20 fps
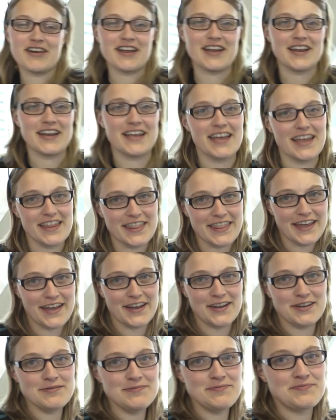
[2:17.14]
out how to get
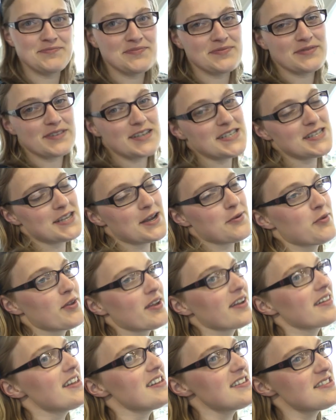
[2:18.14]
there. And this time we're
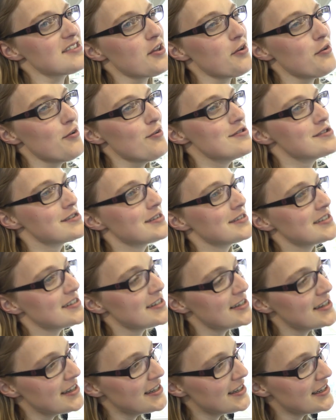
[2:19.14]
like, let's go,
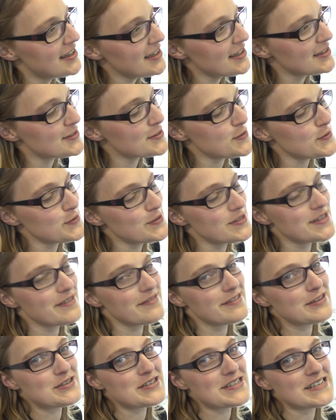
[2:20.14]
let's go see
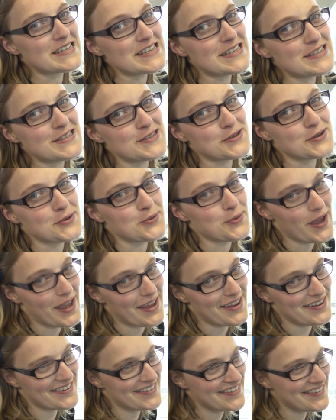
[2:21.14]
if there's an easier
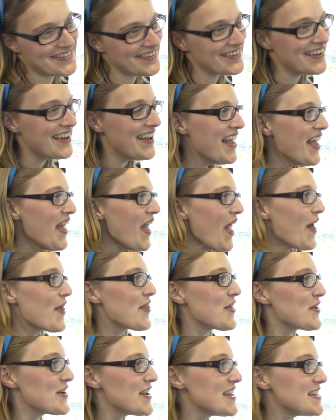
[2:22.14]
way.
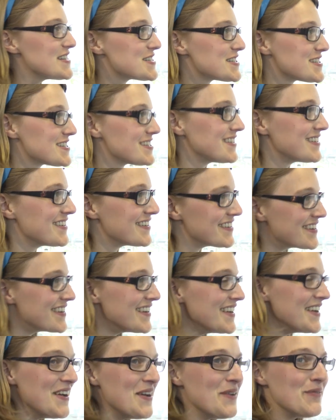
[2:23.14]
and there is.
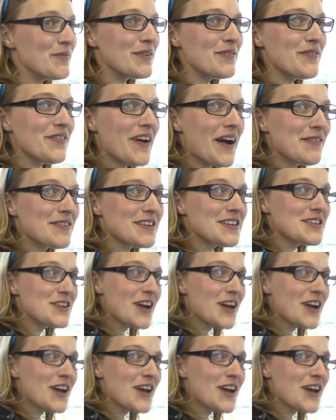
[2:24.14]
I think they so. found a